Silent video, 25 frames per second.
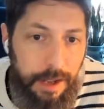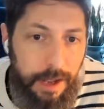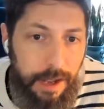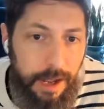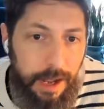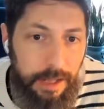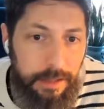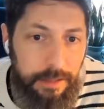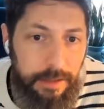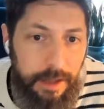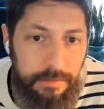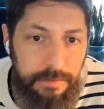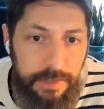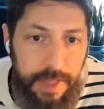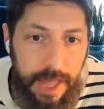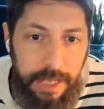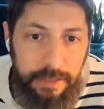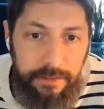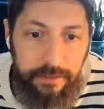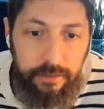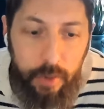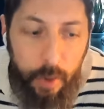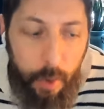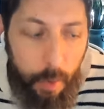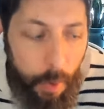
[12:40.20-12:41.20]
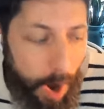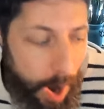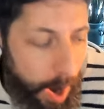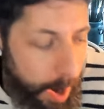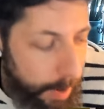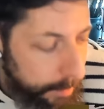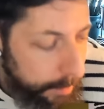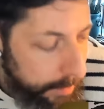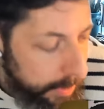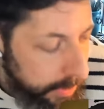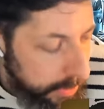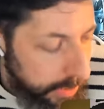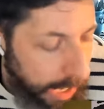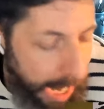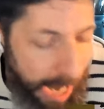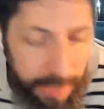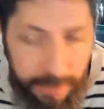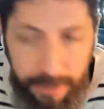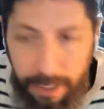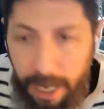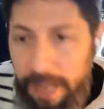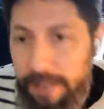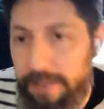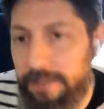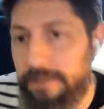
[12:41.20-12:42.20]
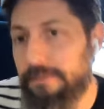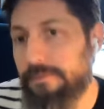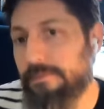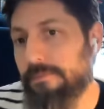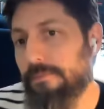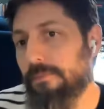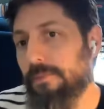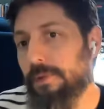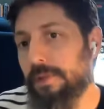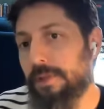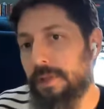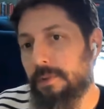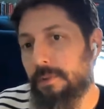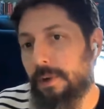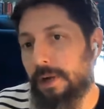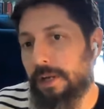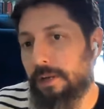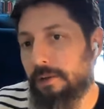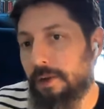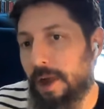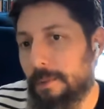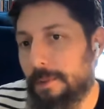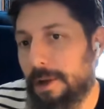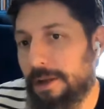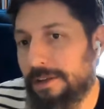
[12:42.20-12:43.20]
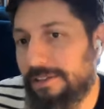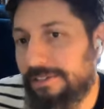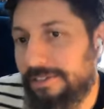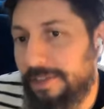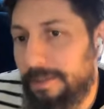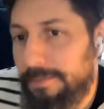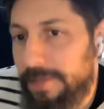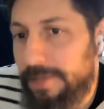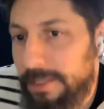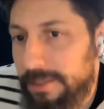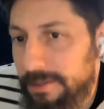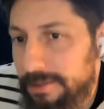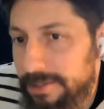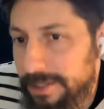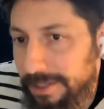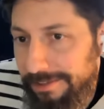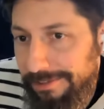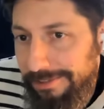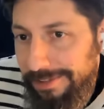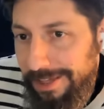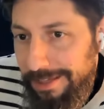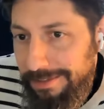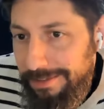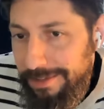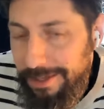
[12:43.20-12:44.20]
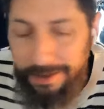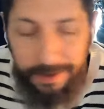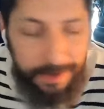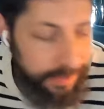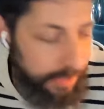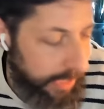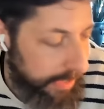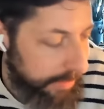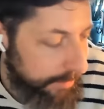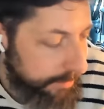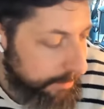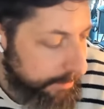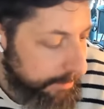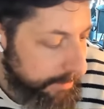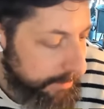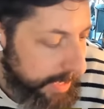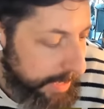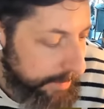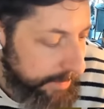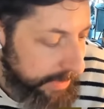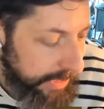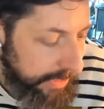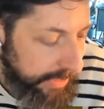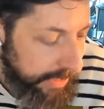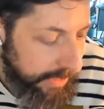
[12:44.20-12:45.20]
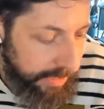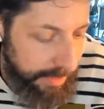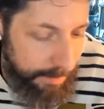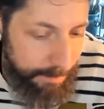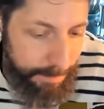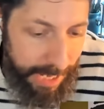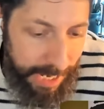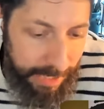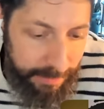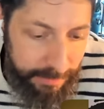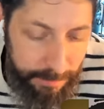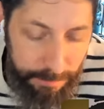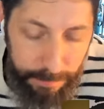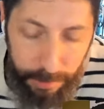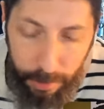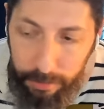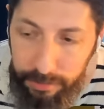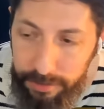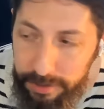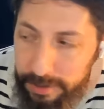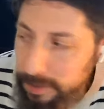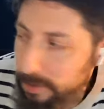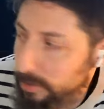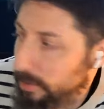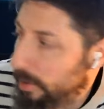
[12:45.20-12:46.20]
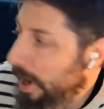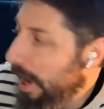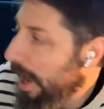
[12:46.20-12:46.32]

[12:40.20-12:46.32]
I love that. So um, I, I, really want to grab onto something you just said there and, and maybe kick it back to both of you.